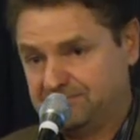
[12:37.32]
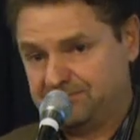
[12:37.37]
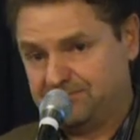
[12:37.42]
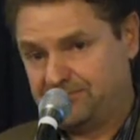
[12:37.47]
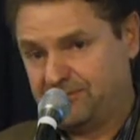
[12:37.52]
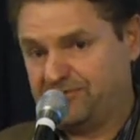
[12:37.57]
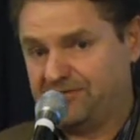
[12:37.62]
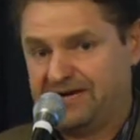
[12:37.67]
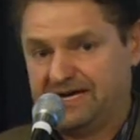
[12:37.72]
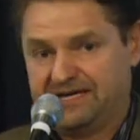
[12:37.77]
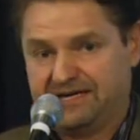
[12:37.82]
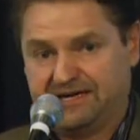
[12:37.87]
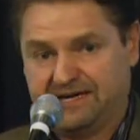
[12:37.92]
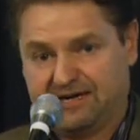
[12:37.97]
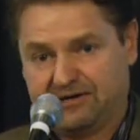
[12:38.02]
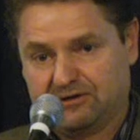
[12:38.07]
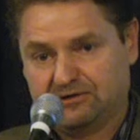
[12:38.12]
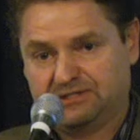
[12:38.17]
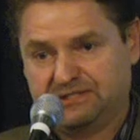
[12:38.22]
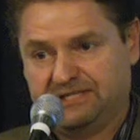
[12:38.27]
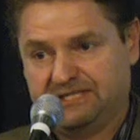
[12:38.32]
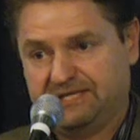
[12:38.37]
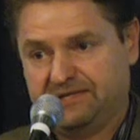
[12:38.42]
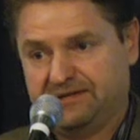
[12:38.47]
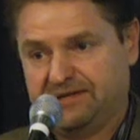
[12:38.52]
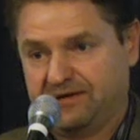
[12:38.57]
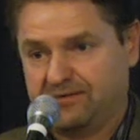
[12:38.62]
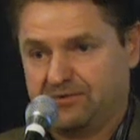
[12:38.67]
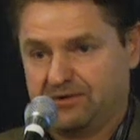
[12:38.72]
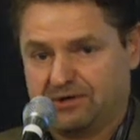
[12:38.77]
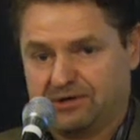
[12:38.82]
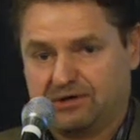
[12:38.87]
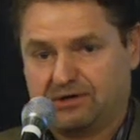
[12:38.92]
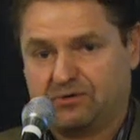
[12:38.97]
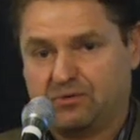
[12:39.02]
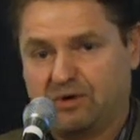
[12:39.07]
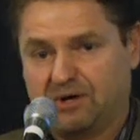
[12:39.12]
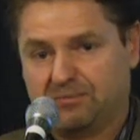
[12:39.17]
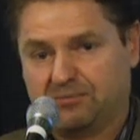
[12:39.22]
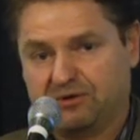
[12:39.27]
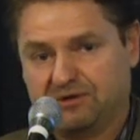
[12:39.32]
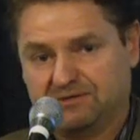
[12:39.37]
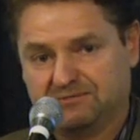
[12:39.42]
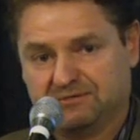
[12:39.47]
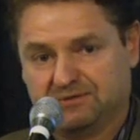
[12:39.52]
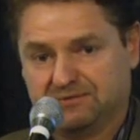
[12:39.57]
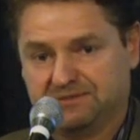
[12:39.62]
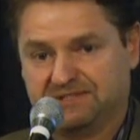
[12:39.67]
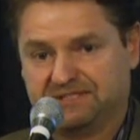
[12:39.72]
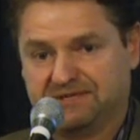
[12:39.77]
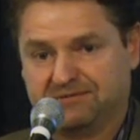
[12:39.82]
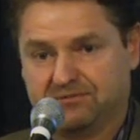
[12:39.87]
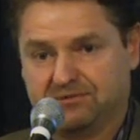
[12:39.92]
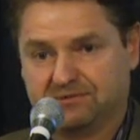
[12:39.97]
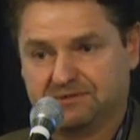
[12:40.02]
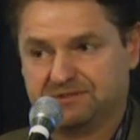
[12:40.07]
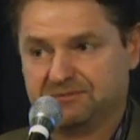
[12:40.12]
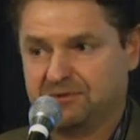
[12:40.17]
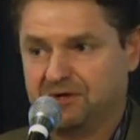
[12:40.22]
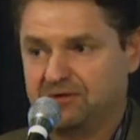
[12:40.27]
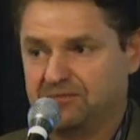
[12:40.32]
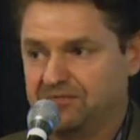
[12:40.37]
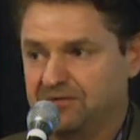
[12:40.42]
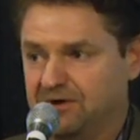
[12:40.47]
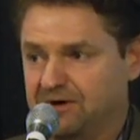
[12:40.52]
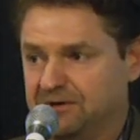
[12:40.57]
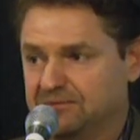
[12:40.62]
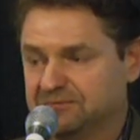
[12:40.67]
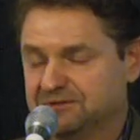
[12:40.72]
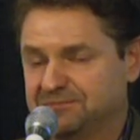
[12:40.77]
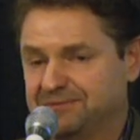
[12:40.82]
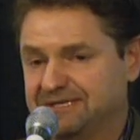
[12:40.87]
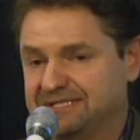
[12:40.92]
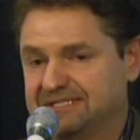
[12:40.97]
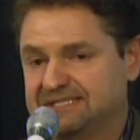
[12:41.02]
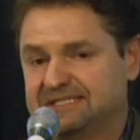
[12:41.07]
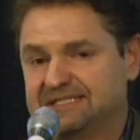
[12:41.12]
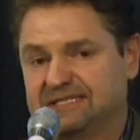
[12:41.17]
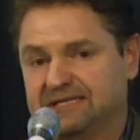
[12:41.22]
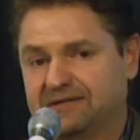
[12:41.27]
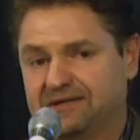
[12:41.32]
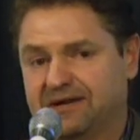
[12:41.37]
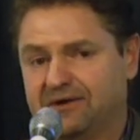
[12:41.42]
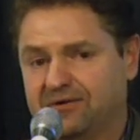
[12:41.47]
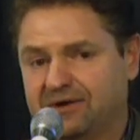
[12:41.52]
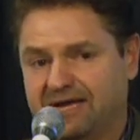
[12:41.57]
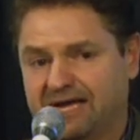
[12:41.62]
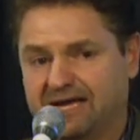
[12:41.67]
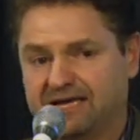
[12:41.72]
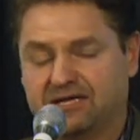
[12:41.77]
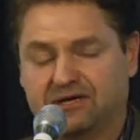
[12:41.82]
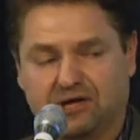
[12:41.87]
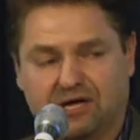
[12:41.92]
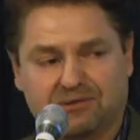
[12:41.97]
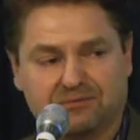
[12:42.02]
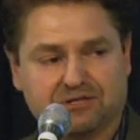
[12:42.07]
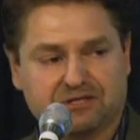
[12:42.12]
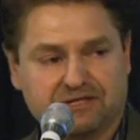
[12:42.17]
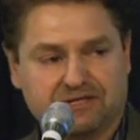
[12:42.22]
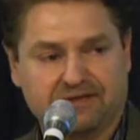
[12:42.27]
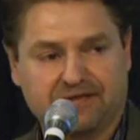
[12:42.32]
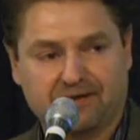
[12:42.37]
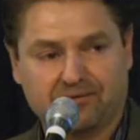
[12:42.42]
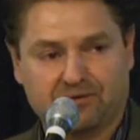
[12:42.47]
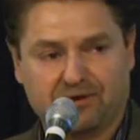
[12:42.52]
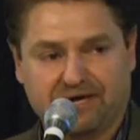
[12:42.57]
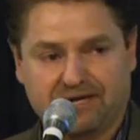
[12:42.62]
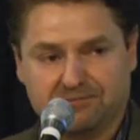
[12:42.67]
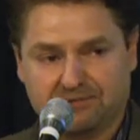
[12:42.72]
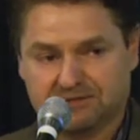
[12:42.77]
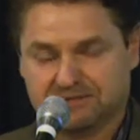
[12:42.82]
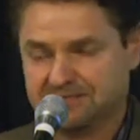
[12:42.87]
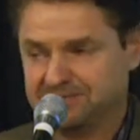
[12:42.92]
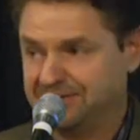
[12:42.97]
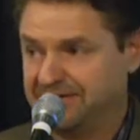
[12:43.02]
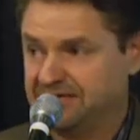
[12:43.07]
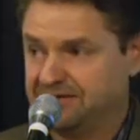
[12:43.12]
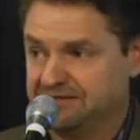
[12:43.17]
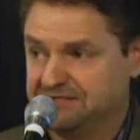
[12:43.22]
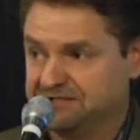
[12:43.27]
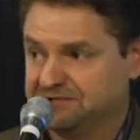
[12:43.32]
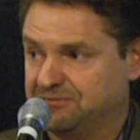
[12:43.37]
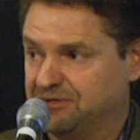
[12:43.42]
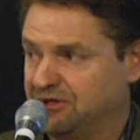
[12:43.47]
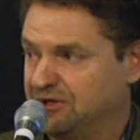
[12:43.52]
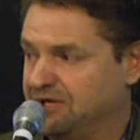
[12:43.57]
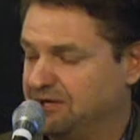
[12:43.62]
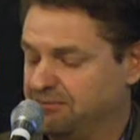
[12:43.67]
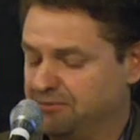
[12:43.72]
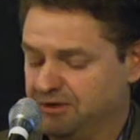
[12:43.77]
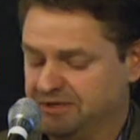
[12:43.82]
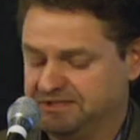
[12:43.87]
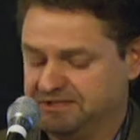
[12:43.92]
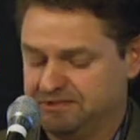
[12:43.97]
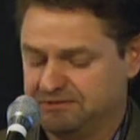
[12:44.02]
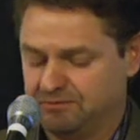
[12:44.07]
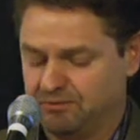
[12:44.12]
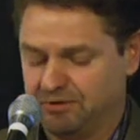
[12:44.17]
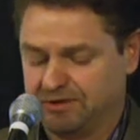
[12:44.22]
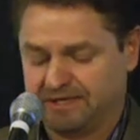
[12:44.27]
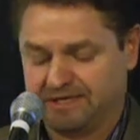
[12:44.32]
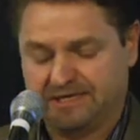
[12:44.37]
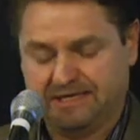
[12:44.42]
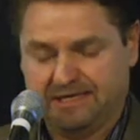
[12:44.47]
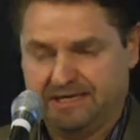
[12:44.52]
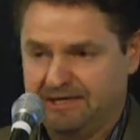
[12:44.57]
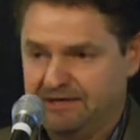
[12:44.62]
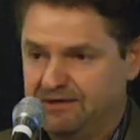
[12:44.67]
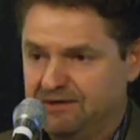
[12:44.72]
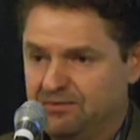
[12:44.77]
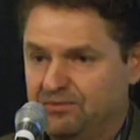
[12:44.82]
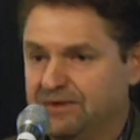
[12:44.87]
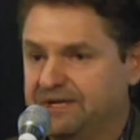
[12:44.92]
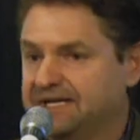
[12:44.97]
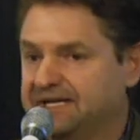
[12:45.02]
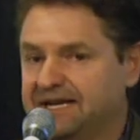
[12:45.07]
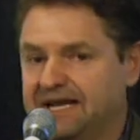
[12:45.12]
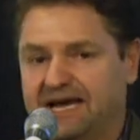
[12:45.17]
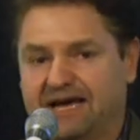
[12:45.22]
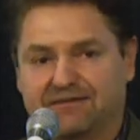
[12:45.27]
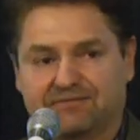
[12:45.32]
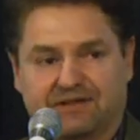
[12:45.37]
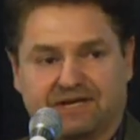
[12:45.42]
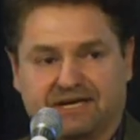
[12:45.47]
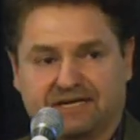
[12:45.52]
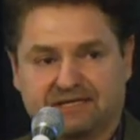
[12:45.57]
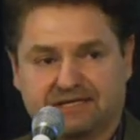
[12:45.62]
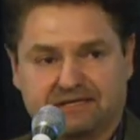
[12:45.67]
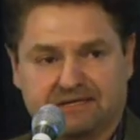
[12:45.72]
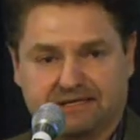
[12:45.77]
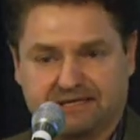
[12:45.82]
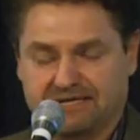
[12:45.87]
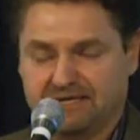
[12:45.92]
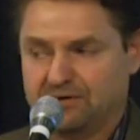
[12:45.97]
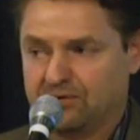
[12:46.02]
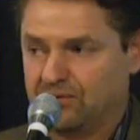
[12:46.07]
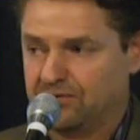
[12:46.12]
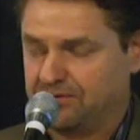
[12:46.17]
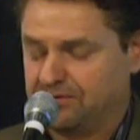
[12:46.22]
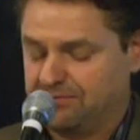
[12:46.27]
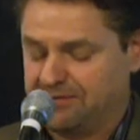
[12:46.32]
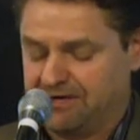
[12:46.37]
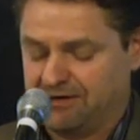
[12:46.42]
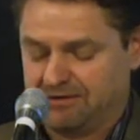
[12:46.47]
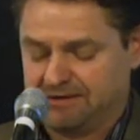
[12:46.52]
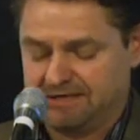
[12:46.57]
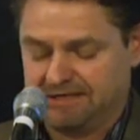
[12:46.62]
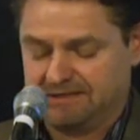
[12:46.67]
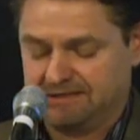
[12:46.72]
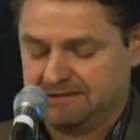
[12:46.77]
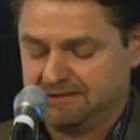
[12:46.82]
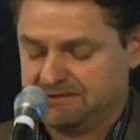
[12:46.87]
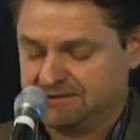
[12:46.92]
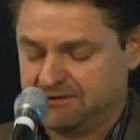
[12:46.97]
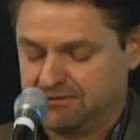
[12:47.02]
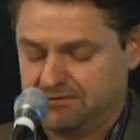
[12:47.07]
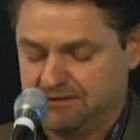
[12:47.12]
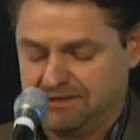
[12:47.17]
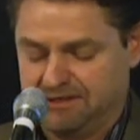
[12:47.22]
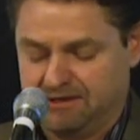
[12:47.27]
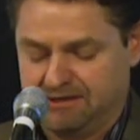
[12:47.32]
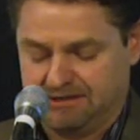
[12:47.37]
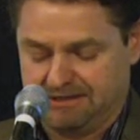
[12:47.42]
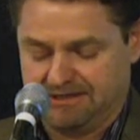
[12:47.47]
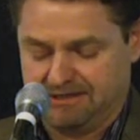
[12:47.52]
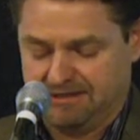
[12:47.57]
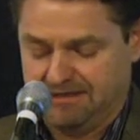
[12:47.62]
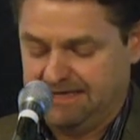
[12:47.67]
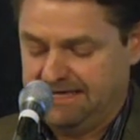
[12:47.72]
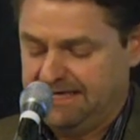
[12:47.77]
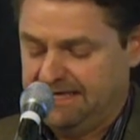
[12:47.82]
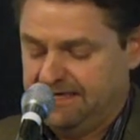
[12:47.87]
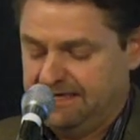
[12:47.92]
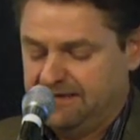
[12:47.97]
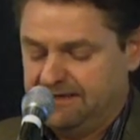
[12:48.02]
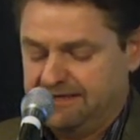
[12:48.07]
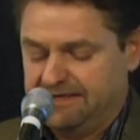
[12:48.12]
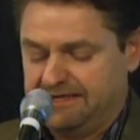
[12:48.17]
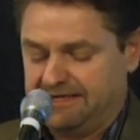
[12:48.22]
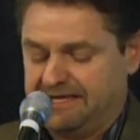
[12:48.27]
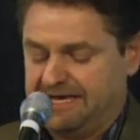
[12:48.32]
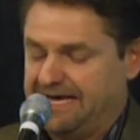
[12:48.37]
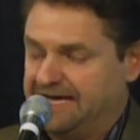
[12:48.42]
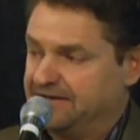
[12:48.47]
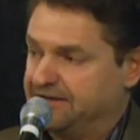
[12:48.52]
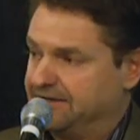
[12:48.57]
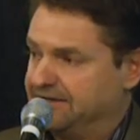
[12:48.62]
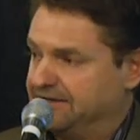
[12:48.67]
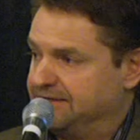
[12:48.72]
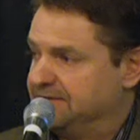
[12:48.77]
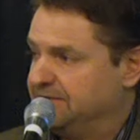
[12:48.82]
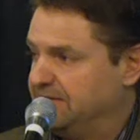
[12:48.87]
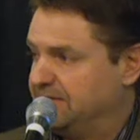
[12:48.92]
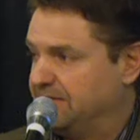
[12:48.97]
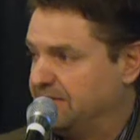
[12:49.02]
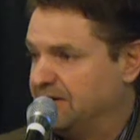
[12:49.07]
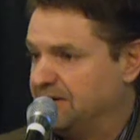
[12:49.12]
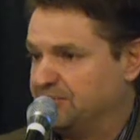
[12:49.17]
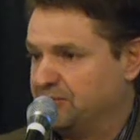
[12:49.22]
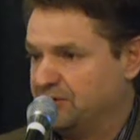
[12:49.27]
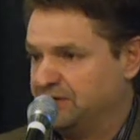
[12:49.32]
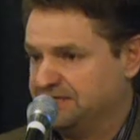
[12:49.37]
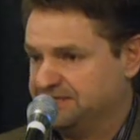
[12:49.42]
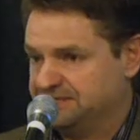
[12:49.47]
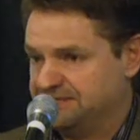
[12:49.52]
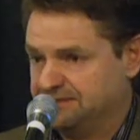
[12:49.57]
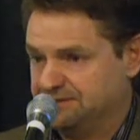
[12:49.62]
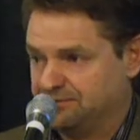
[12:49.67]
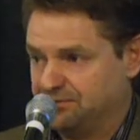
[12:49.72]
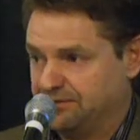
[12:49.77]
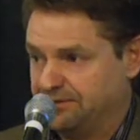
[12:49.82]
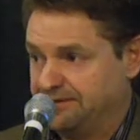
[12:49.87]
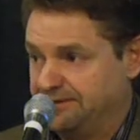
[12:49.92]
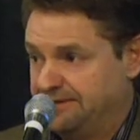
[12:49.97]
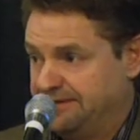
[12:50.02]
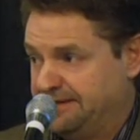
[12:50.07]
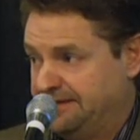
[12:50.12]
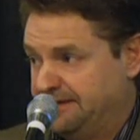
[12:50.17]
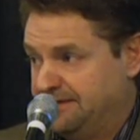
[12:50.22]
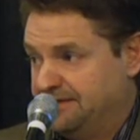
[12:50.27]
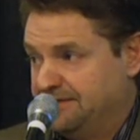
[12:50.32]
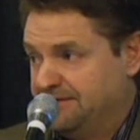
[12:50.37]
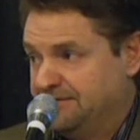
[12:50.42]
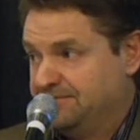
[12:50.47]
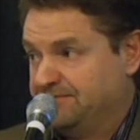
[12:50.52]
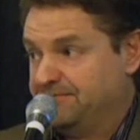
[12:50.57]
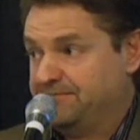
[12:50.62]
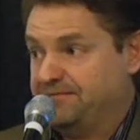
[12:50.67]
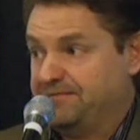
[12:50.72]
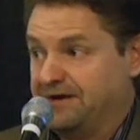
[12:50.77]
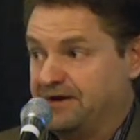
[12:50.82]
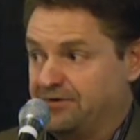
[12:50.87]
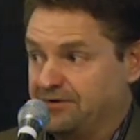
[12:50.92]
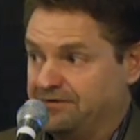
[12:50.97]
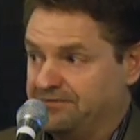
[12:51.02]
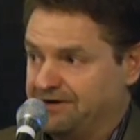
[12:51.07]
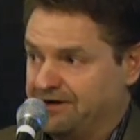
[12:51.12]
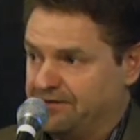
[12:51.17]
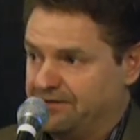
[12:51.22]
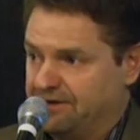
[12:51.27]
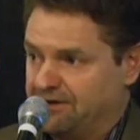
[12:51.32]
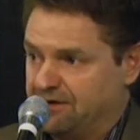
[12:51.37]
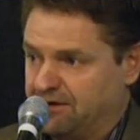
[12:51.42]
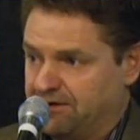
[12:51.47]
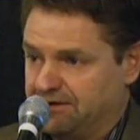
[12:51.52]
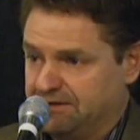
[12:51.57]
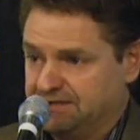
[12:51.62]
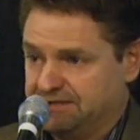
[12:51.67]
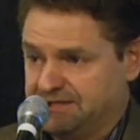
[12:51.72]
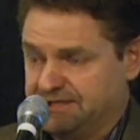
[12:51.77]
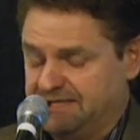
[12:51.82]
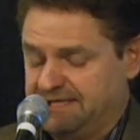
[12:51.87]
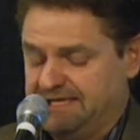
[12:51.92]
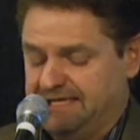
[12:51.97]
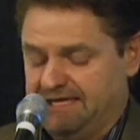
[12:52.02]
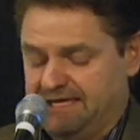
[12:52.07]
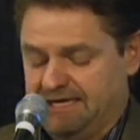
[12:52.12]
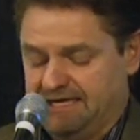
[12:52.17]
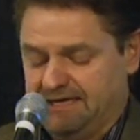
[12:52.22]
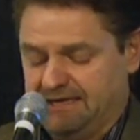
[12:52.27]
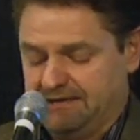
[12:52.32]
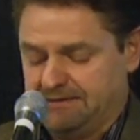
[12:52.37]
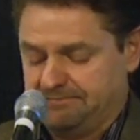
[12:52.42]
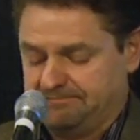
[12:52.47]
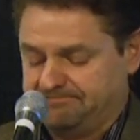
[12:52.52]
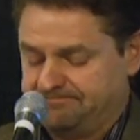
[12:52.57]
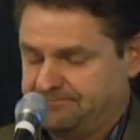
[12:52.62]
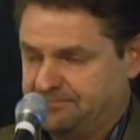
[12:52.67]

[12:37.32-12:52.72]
provided energy. They were cooperatives with several small farms, but economically they were able to make these small operations work. We didn't have that in North America, certainly not in Canada. Our operations were very, very large. Not